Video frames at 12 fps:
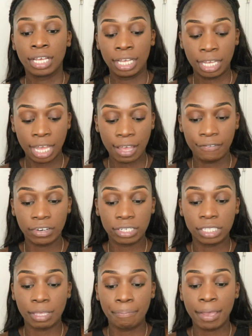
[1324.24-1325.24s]

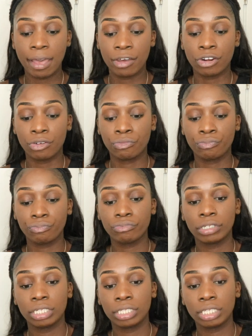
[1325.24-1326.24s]
covers the powder
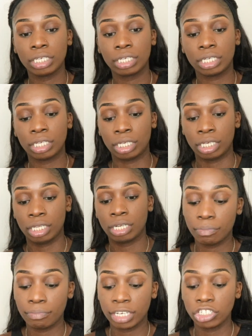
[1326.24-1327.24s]
really
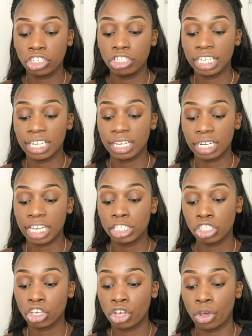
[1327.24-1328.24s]
good. Make sure you get a
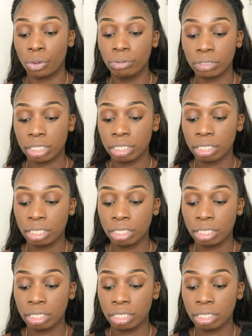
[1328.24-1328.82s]
nice coat,